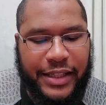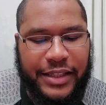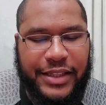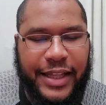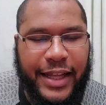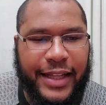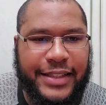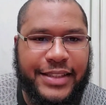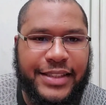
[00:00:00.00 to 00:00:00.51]

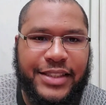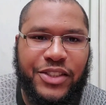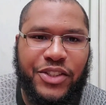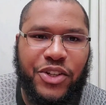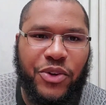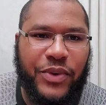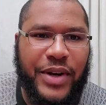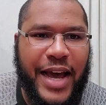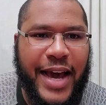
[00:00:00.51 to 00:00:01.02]
like
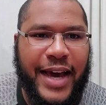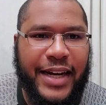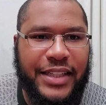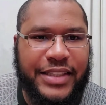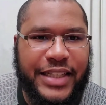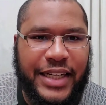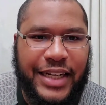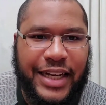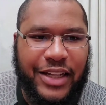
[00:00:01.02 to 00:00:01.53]
$9
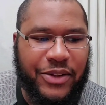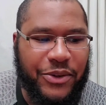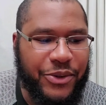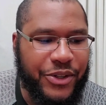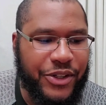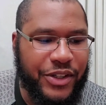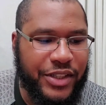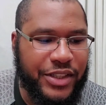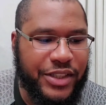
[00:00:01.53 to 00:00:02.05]
to $10
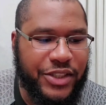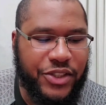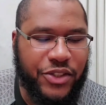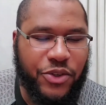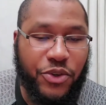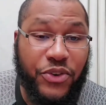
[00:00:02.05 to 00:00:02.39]
orders.